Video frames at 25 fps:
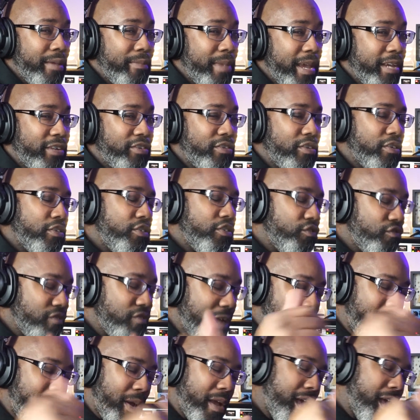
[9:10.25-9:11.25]
and make sure that
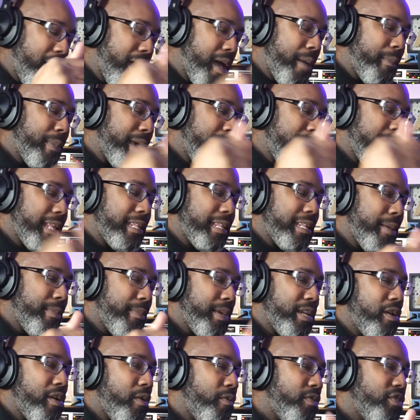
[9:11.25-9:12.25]
you drop a comment and
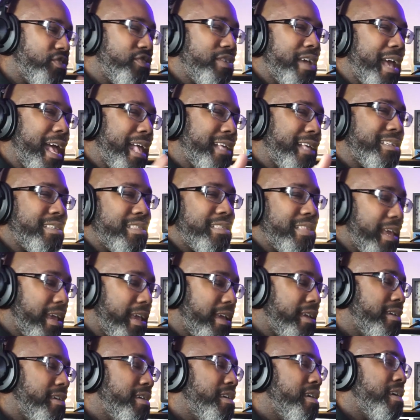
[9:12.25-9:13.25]
let me know what you guys
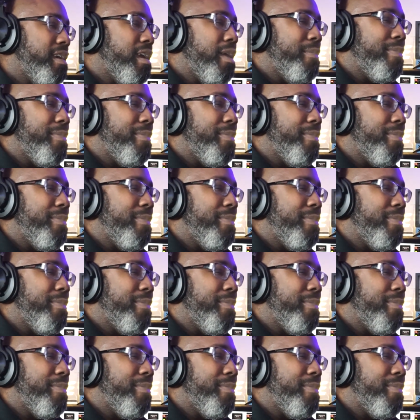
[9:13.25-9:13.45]
think